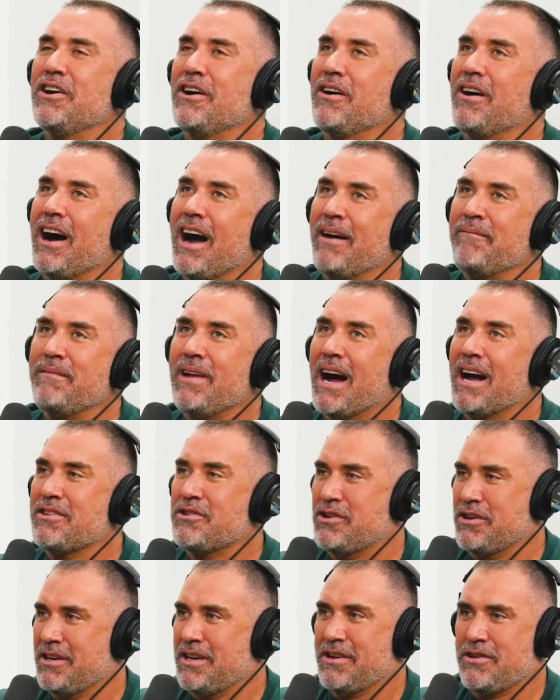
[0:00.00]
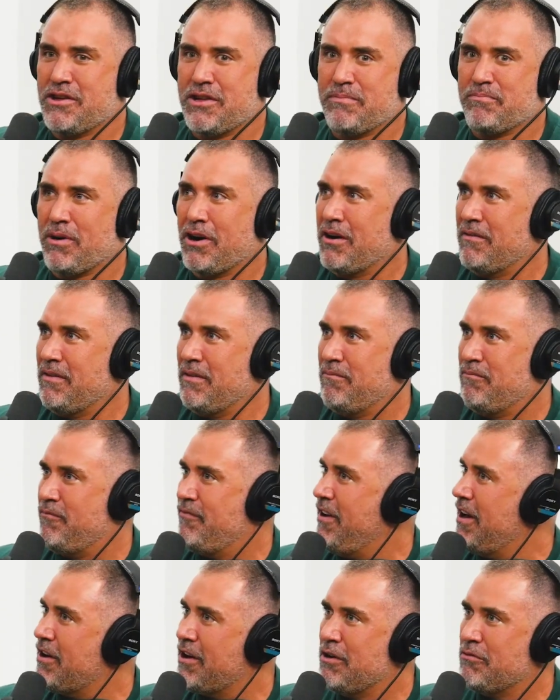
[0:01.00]
know, I'm not you because she's part of a
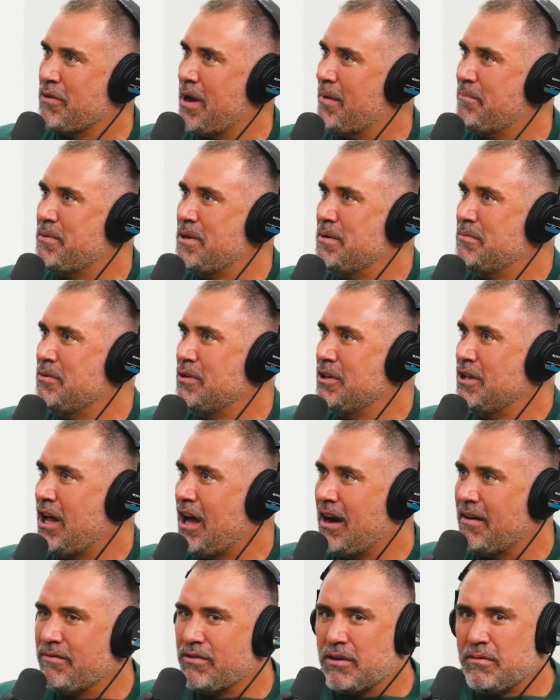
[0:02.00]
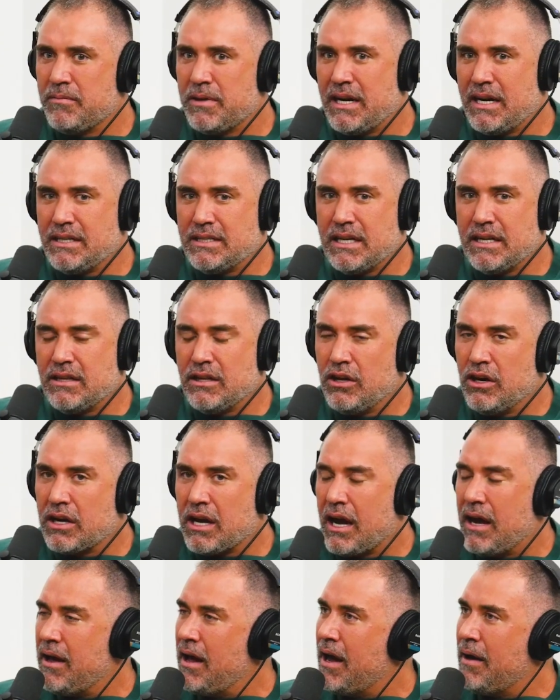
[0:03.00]
very reputable law firm. And I said,
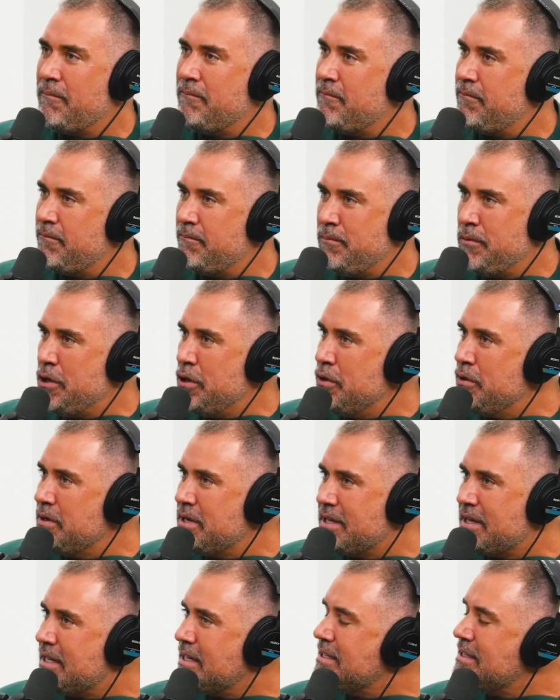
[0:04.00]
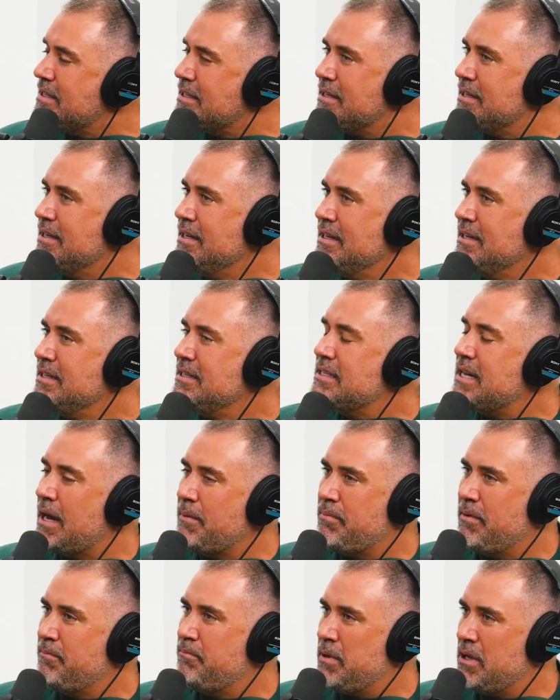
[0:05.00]
look, I, I'm new to this
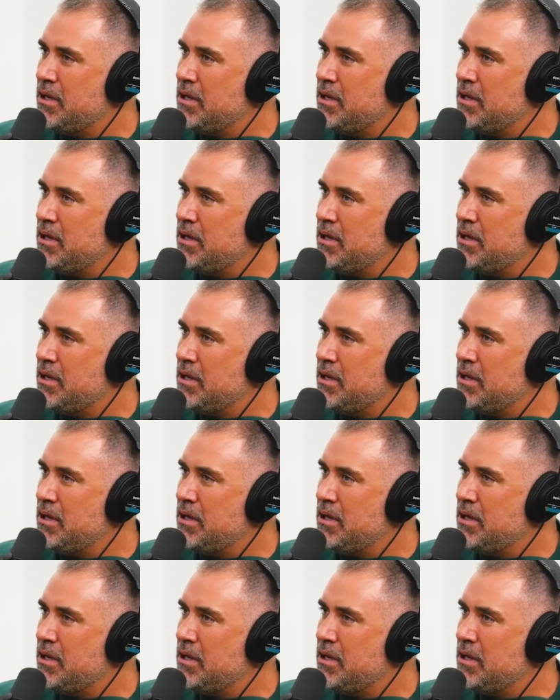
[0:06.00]
type of